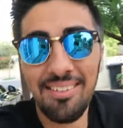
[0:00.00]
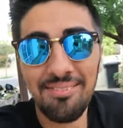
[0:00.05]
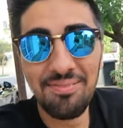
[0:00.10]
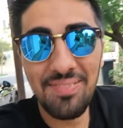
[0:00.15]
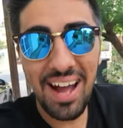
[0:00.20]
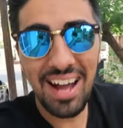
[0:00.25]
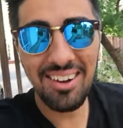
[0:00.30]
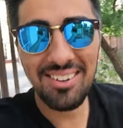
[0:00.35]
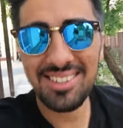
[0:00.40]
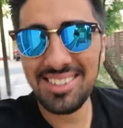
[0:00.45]
to
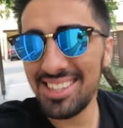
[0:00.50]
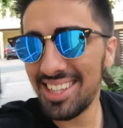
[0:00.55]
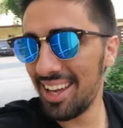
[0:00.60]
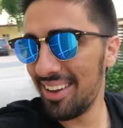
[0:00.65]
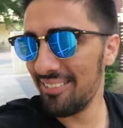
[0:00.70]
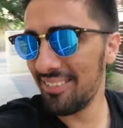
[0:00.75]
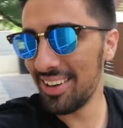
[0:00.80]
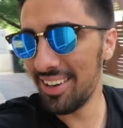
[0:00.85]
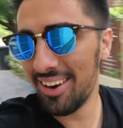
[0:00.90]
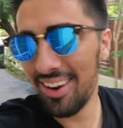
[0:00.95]
bounce
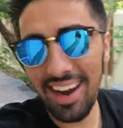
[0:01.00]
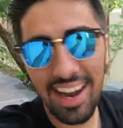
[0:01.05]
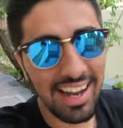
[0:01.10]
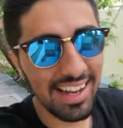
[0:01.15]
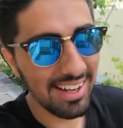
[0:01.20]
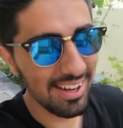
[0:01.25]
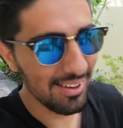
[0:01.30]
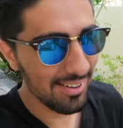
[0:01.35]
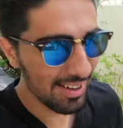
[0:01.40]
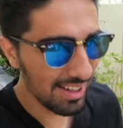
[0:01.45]
at me. All
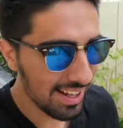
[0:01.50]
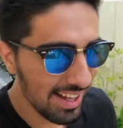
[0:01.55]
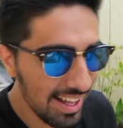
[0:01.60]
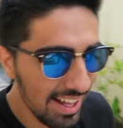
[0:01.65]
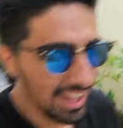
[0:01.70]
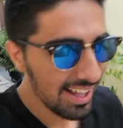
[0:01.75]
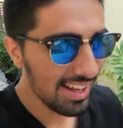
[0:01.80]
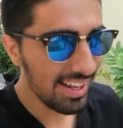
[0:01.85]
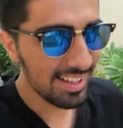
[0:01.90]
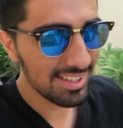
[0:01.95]
right, you know what?
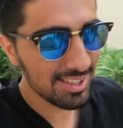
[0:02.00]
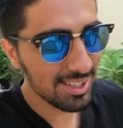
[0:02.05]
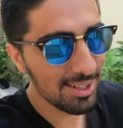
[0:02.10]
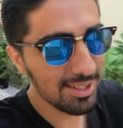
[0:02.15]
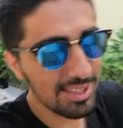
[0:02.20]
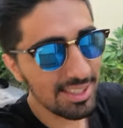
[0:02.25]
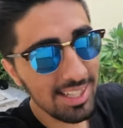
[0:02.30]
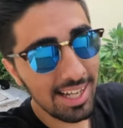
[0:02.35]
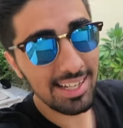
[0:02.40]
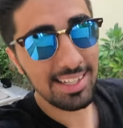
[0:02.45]
Let's go
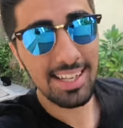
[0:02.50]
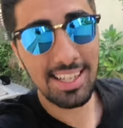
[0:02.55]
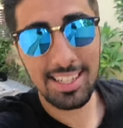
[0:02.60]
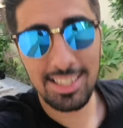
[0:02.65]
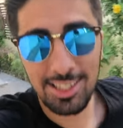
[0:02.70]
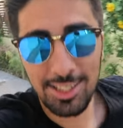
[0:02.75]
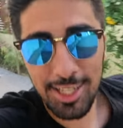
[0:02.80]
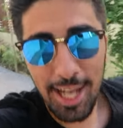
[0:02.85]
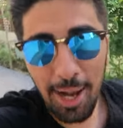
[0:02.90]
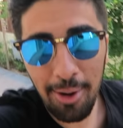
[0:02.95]
inside,
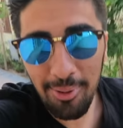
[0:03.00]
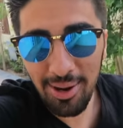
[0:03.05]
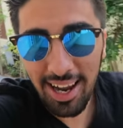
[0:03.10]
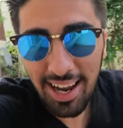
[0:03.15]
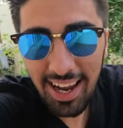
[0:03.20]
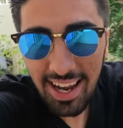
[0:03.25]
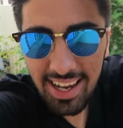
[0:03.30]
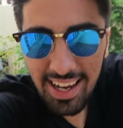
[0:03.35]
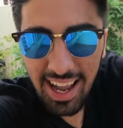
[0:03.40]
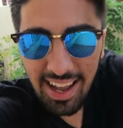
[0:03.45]
take a shower.
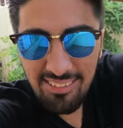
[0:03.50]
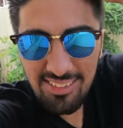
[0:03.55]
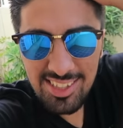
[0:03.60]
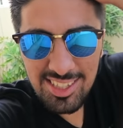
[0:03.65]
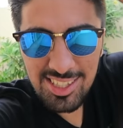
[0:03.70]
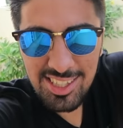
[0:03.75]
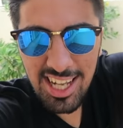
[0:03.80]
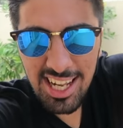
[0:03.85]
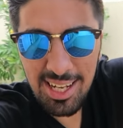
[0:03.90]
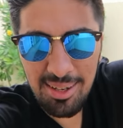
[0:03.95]
I hate
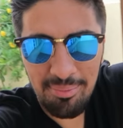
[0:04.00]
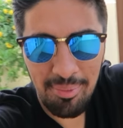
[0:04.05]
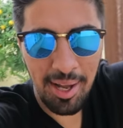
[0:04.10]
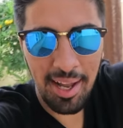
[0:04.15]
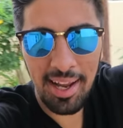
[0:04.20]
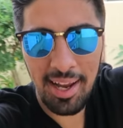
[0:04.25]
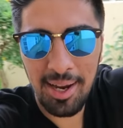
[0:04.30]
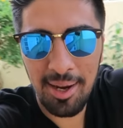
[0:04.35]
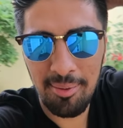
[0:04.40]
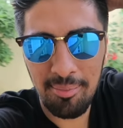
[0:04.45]
having gel in
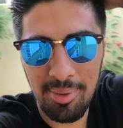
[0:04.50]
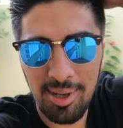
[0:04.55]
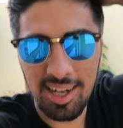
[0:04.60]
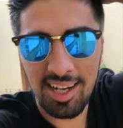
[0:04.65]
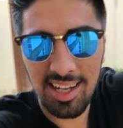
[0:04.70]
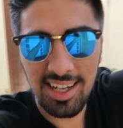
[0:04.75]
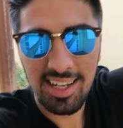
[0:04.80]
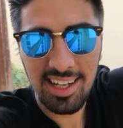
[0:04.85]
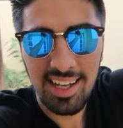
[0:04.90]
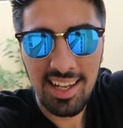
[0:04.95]
my hair,
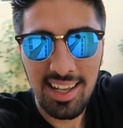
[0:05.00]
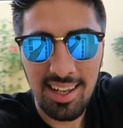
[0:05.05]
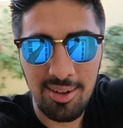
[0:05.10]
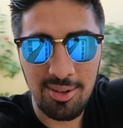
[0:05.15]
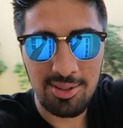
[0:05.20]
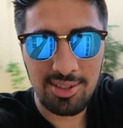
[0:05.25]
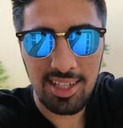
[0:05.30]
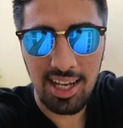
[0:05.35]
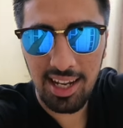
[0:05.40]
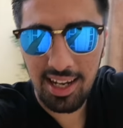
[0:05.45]
but it
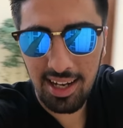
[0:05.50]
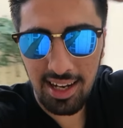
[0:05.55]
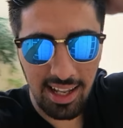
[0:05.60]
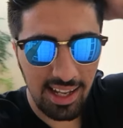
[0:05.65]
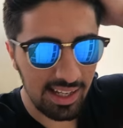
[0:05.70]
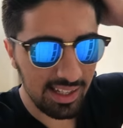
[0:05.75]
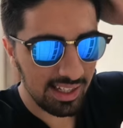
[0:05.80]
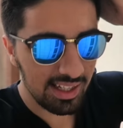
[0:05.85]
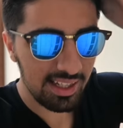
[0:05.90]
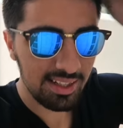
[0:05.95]
was kind of
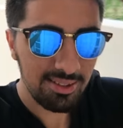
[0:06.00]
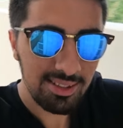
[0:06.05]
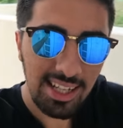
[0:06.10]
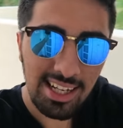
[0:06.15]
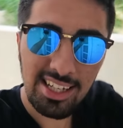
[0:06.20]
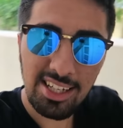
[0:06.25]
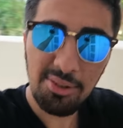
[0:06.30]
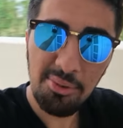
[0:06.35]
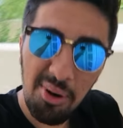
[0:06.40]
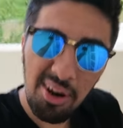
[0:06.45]
like, he was
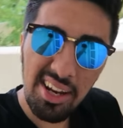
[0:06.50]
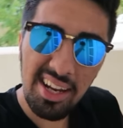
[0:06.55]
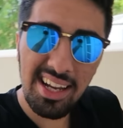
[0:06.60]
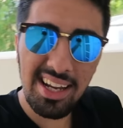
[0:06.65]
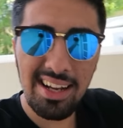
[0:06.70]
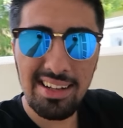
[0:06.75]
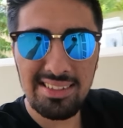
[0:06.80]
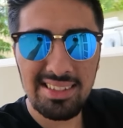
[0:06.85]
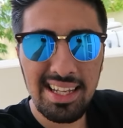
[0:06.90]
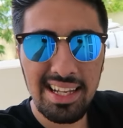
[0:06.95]
like, you want it?
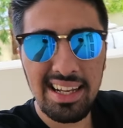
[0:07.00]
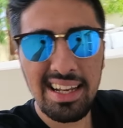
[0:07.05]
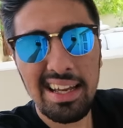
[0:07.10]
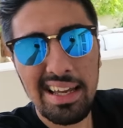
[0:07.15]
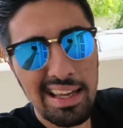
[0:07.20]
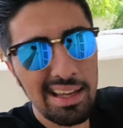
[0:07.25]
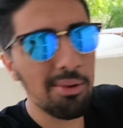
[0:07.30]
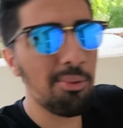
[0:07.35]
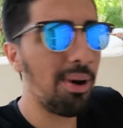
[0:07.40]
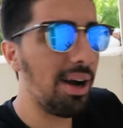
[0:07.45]
I was like,
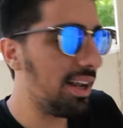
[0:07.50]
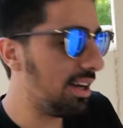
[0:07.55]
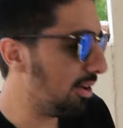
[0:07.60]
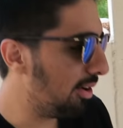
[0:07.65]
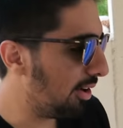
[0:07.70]
eh, why